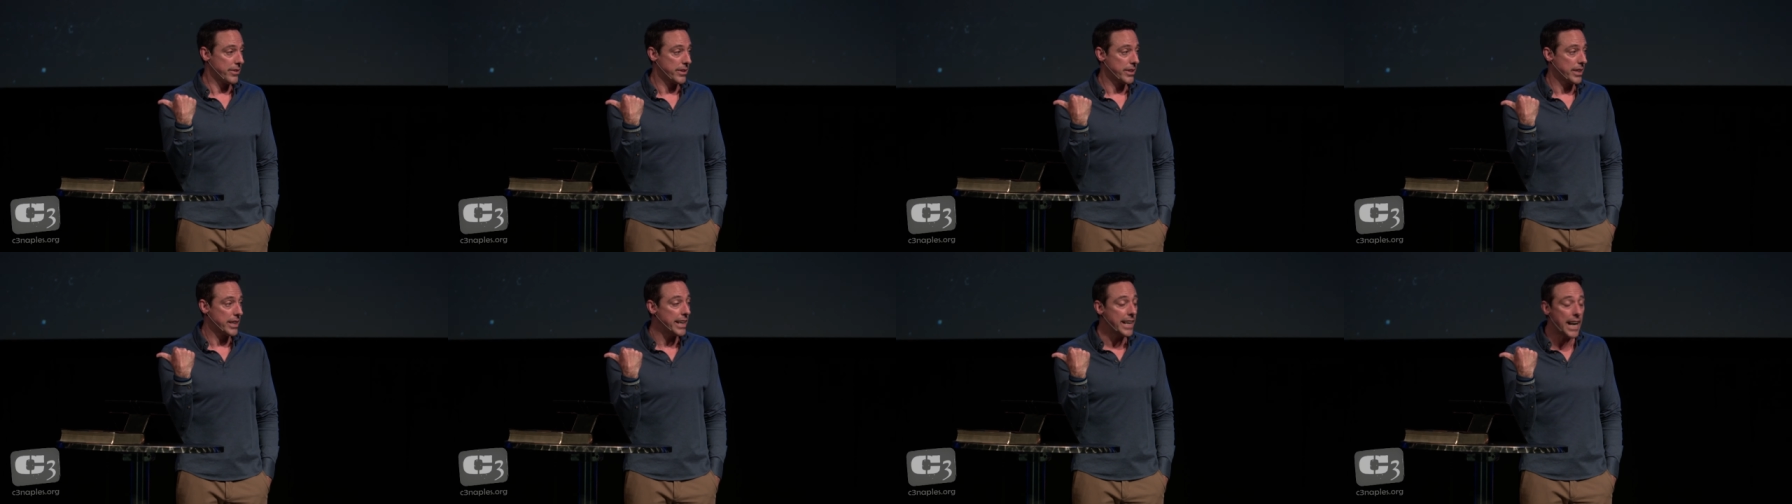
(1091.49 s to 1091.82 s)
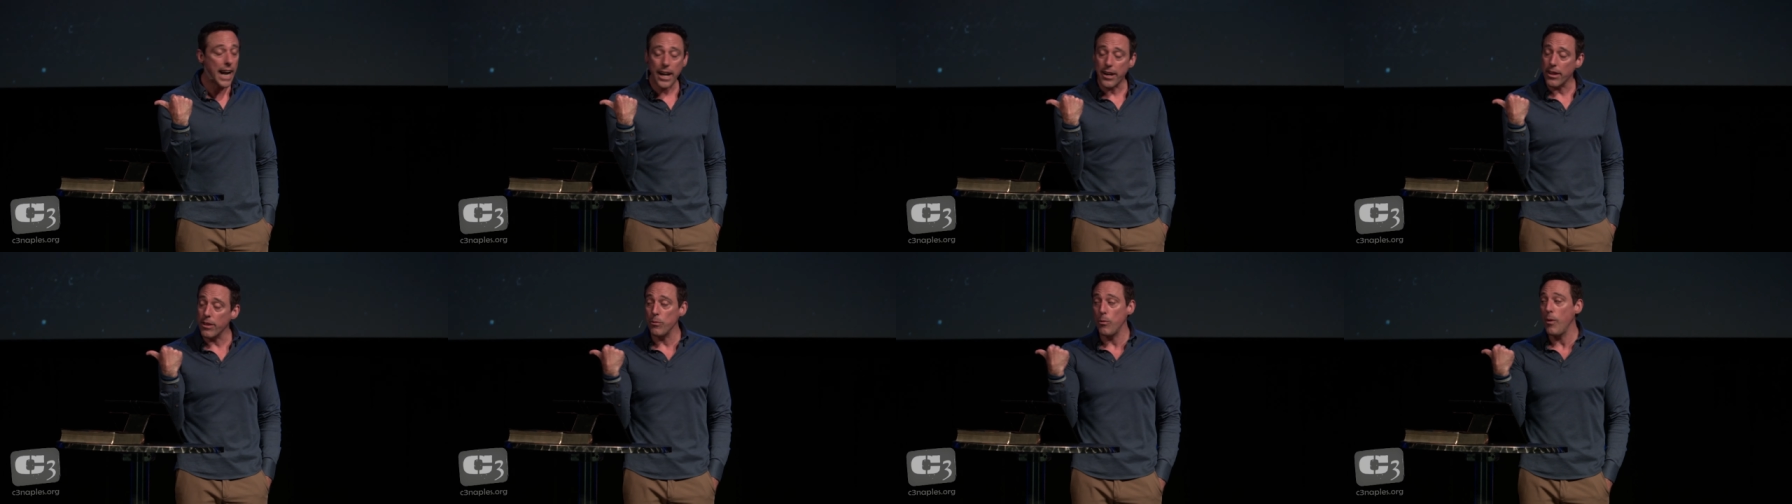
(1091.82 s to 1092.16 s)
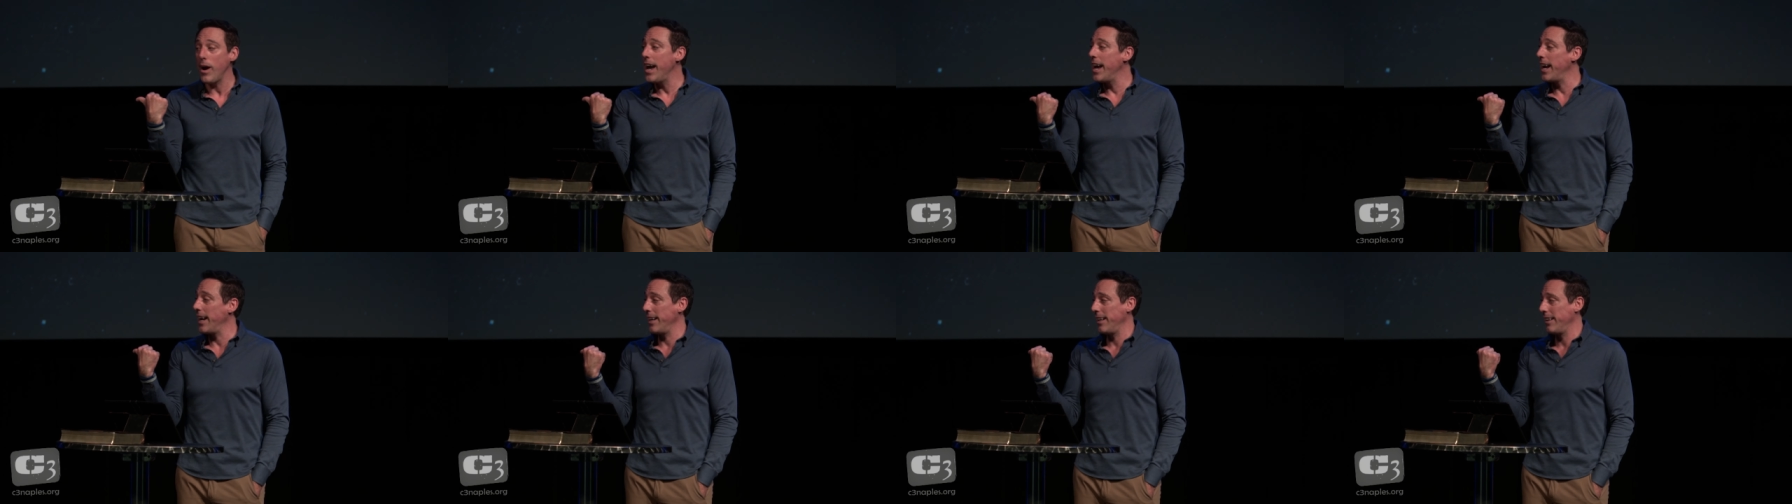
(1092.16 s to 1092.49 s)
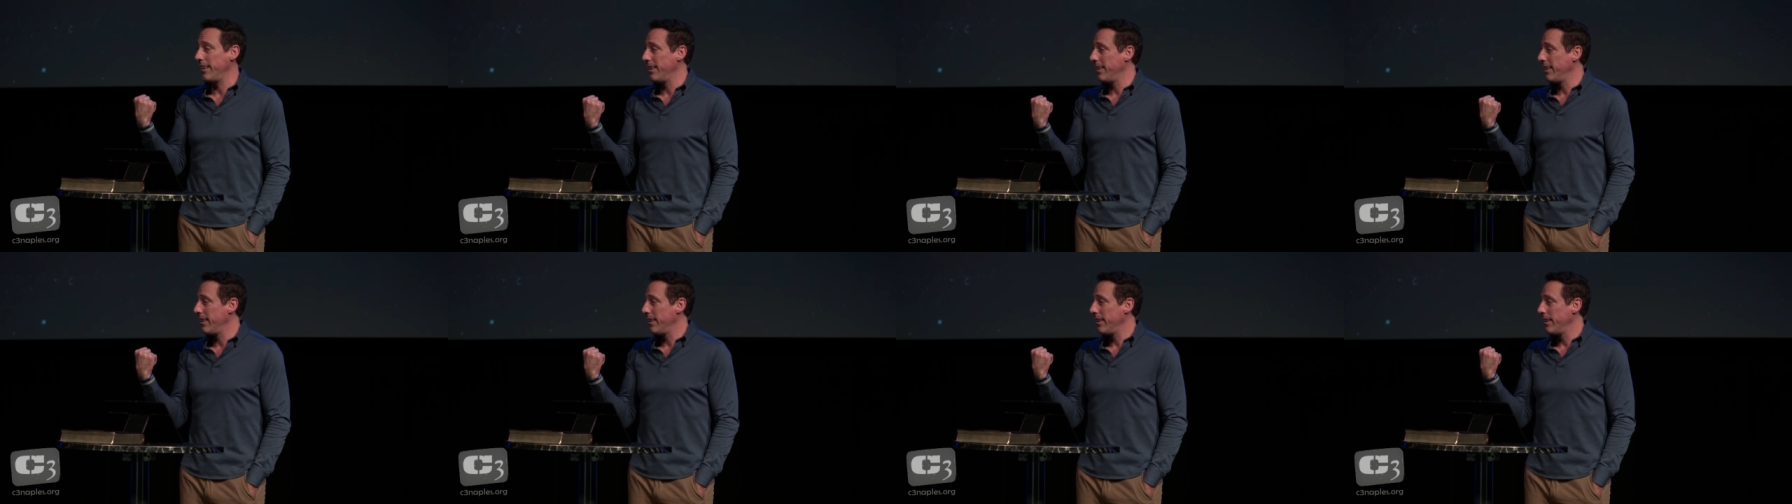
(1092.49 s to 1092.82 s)
Get out of the way.
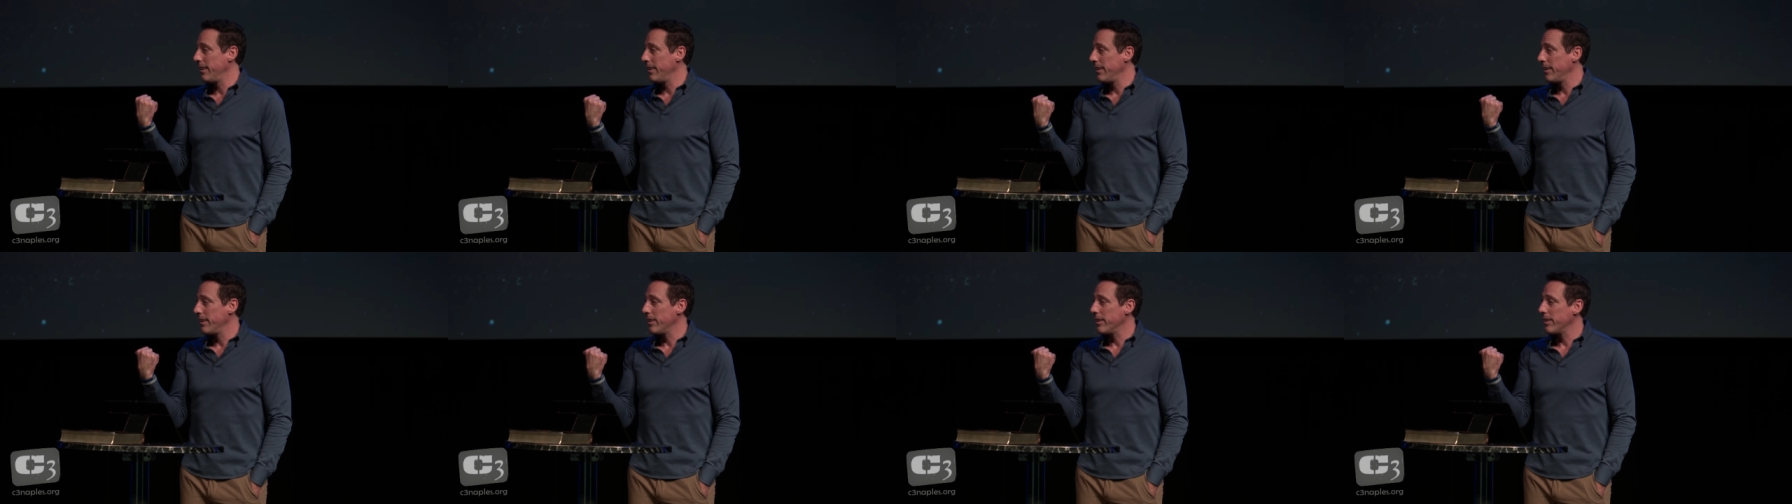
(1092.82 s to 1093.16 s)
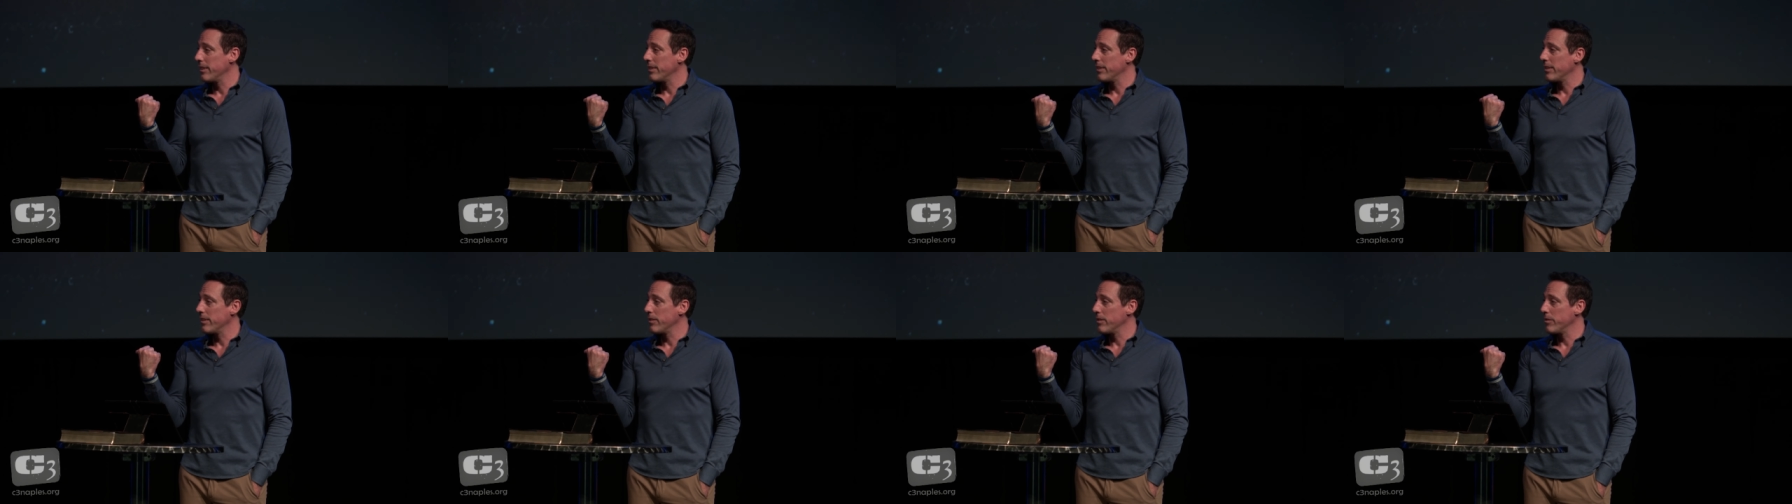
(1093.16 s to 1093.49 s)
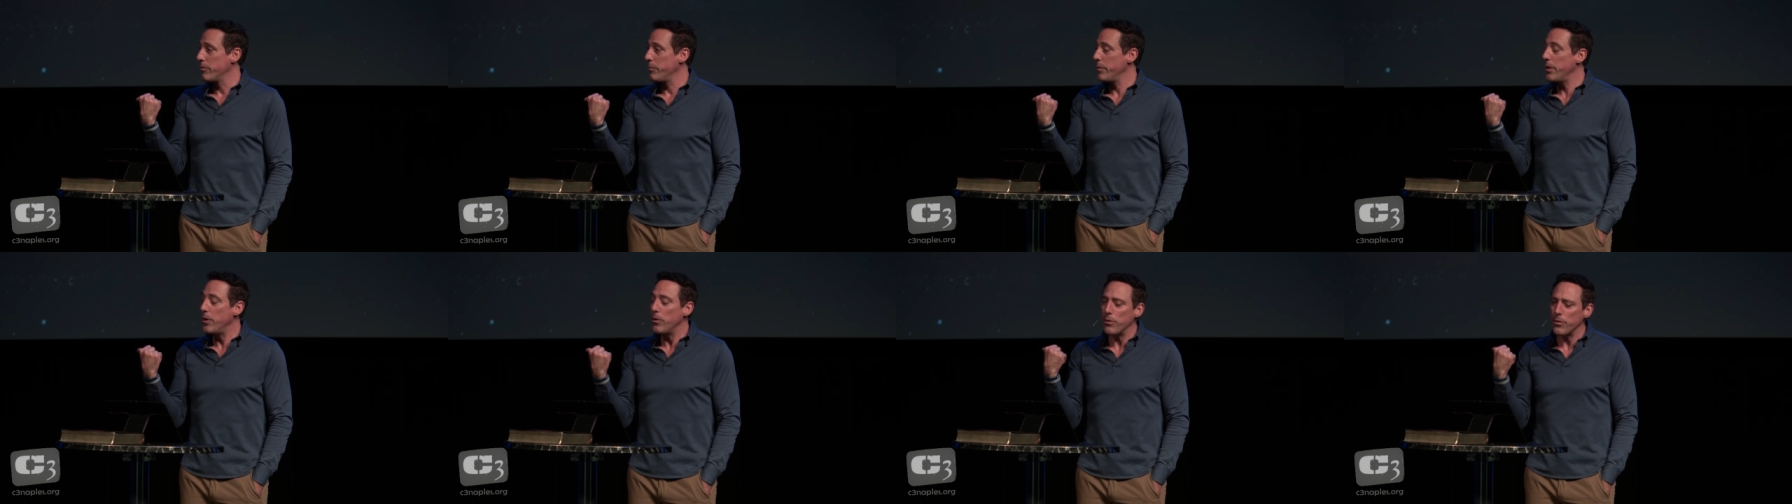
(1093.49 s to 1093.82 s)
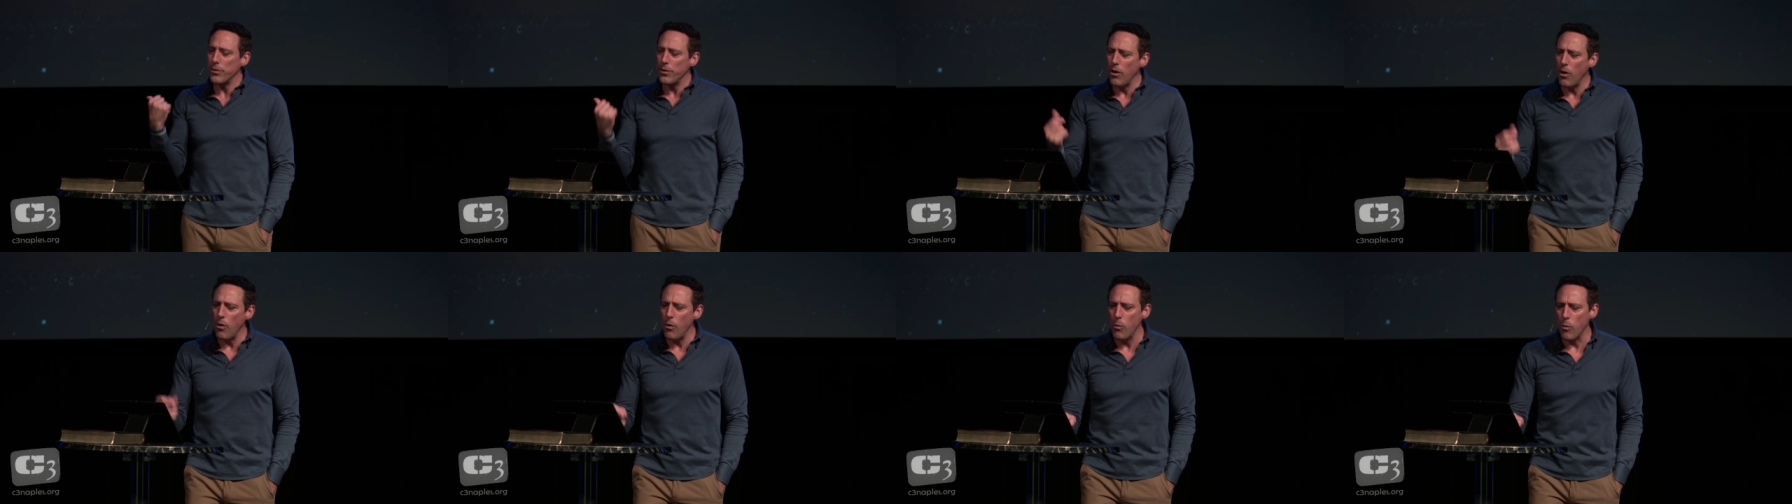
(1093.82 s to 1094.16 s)
We don't
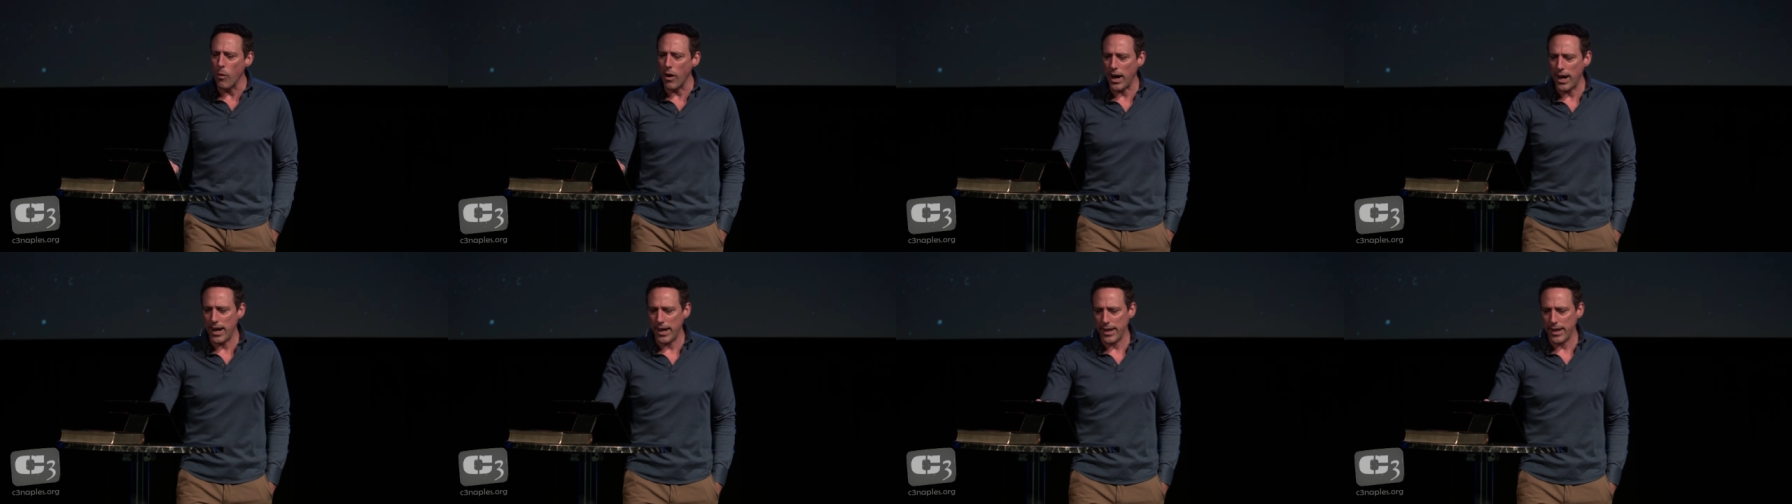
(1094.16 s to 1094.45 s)
know why.